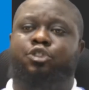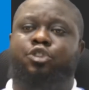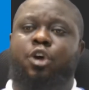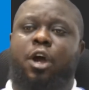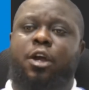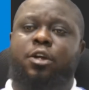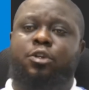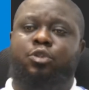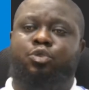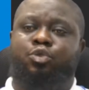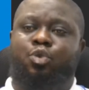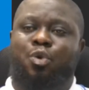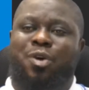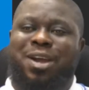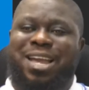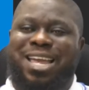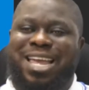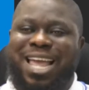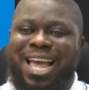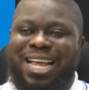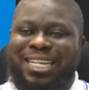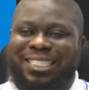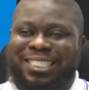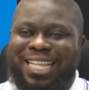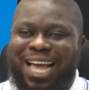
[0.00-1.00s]
joined
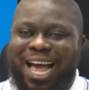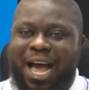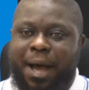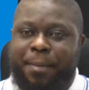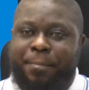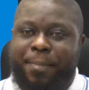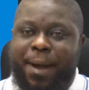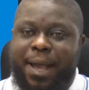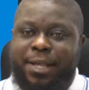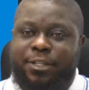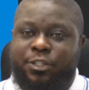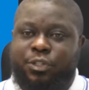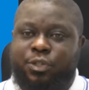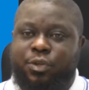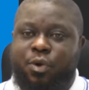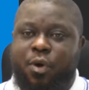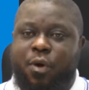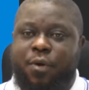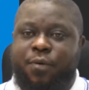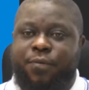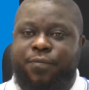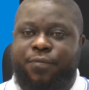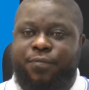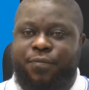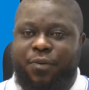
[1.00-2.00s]
together by strong